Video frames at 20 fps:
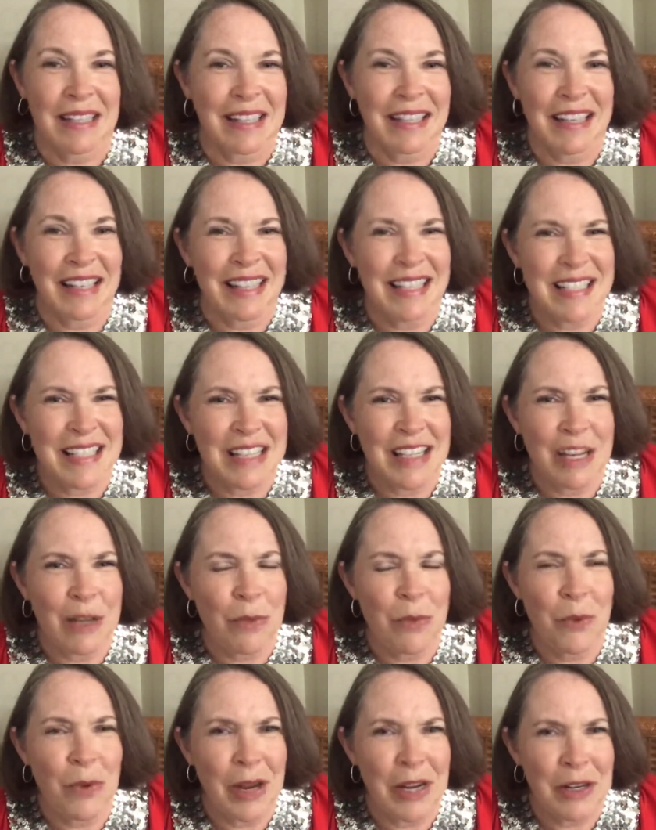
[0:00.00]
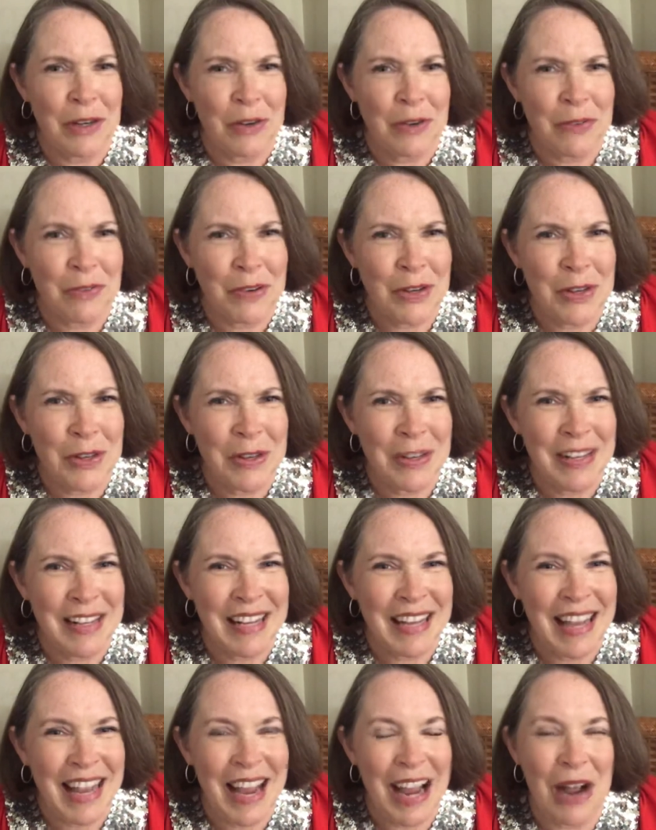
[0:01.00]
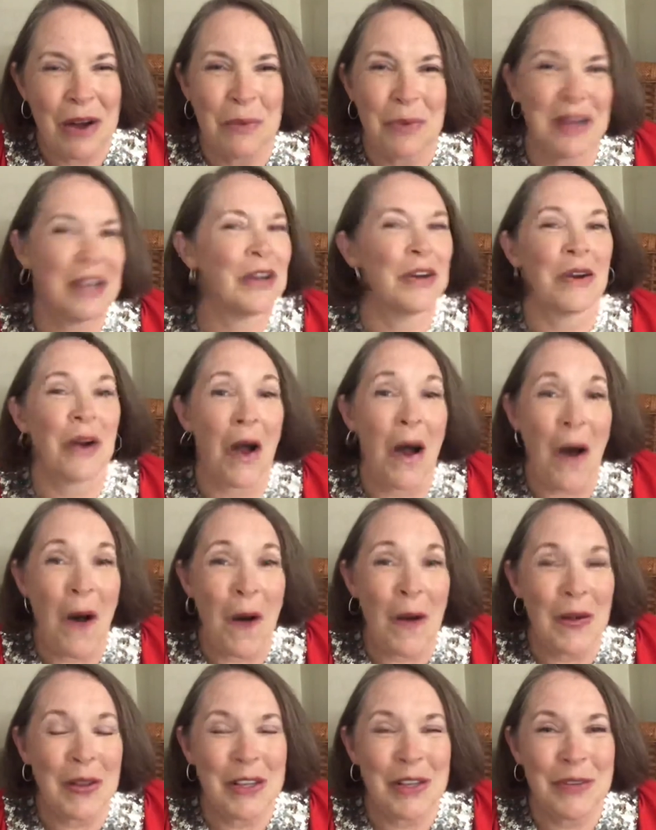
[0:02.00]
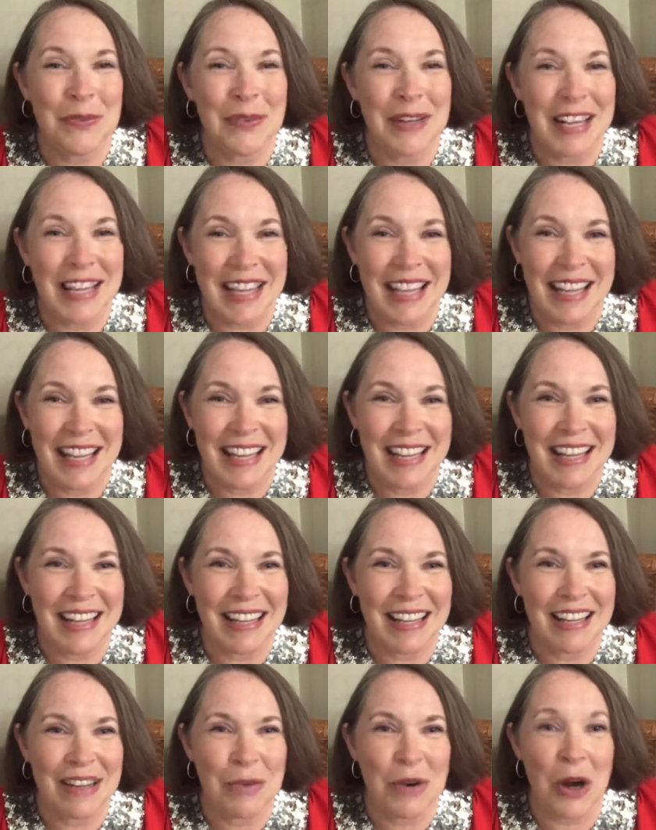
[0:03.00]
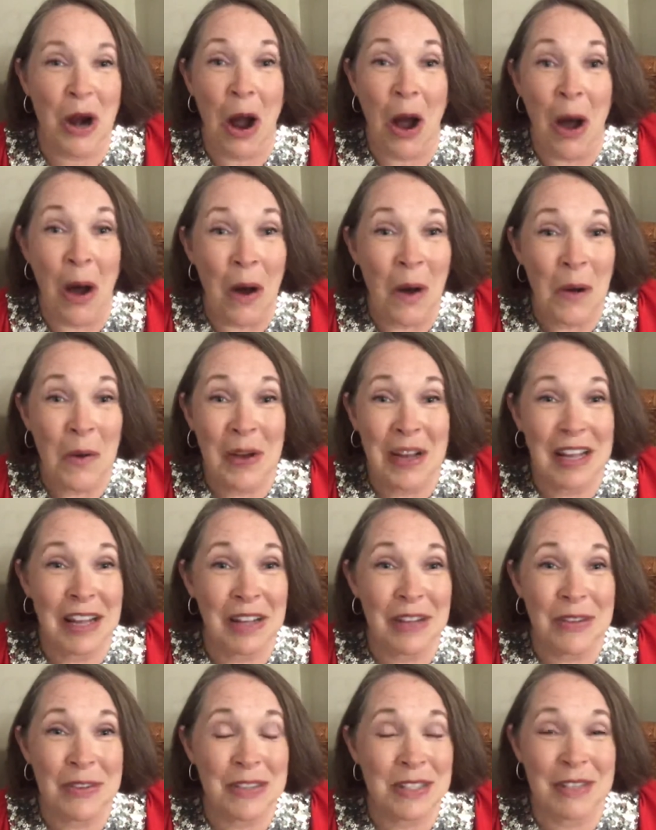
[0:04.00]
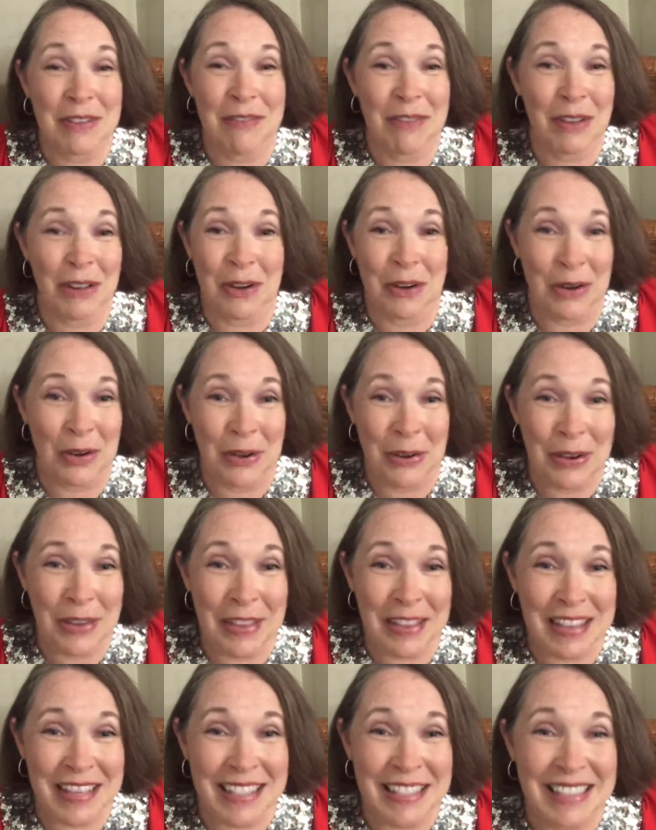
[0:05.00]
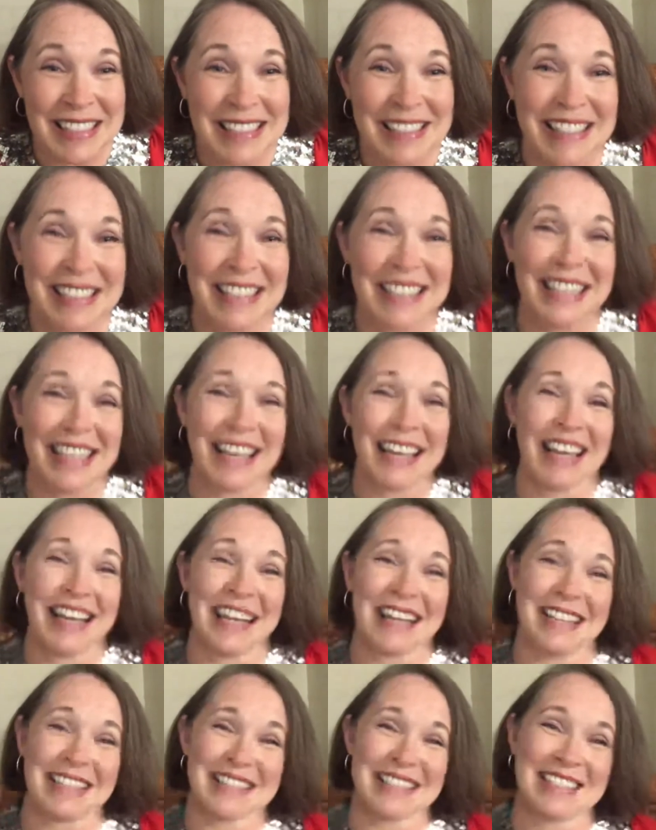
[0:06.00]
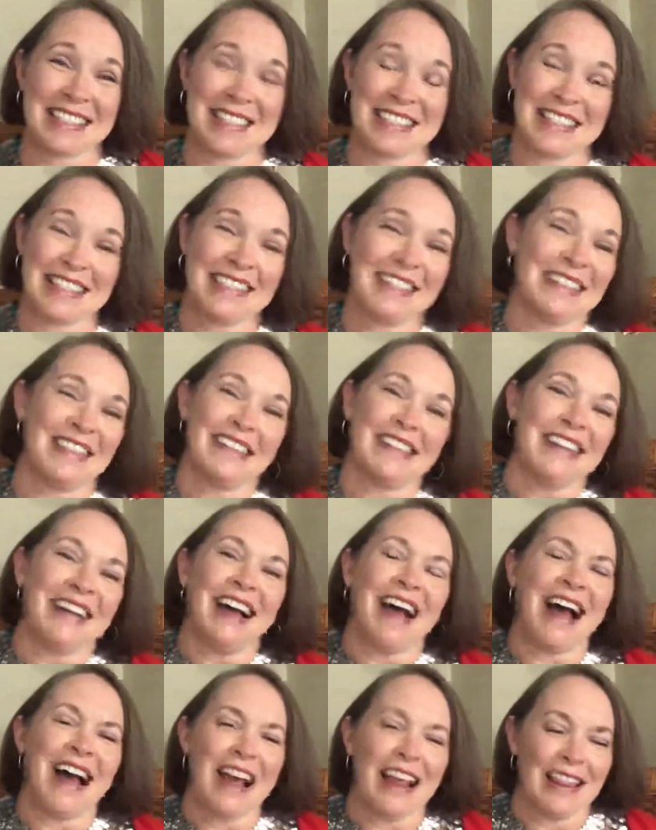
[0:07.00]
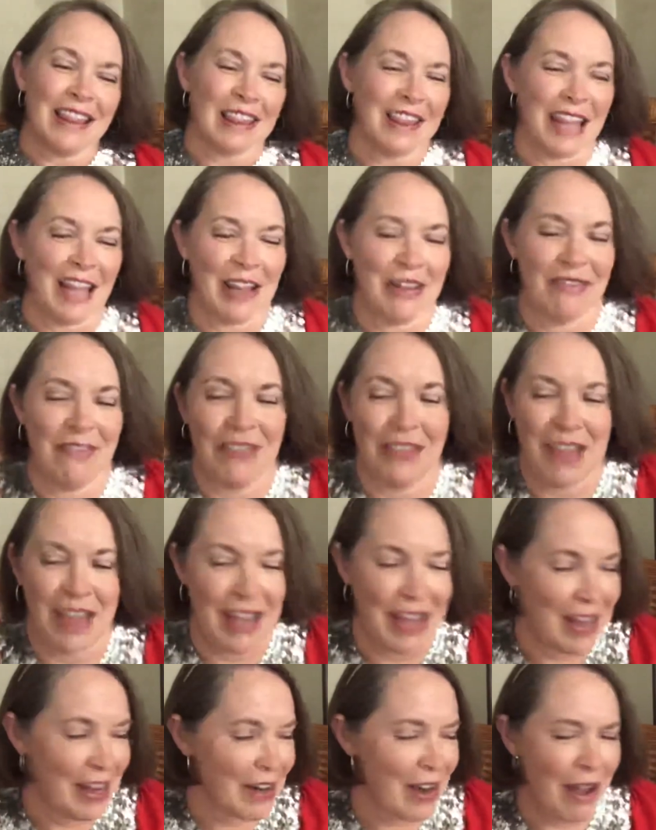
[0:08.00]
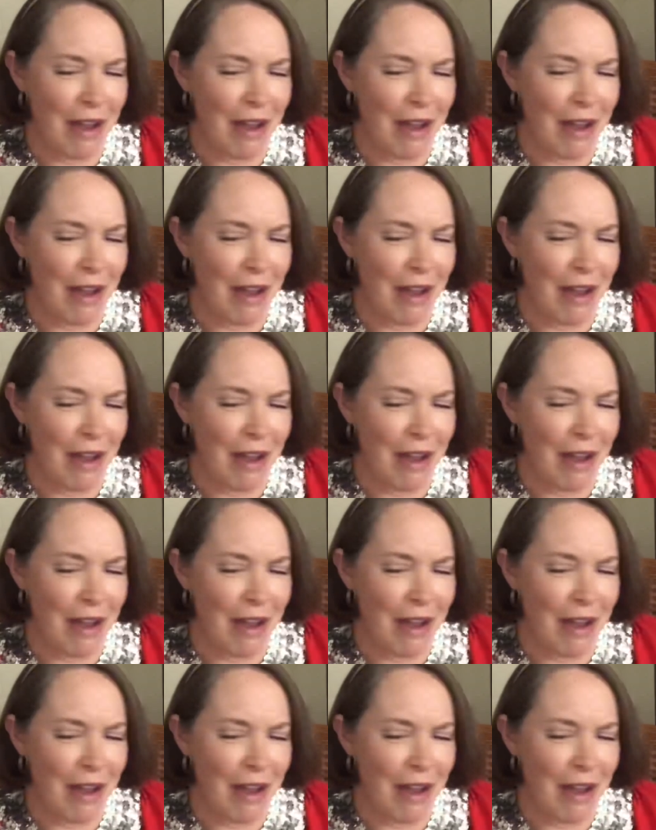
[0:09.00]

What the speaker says: Isn't it wonderful how we are all unique and we're all colors of the earth? Yes, I love that.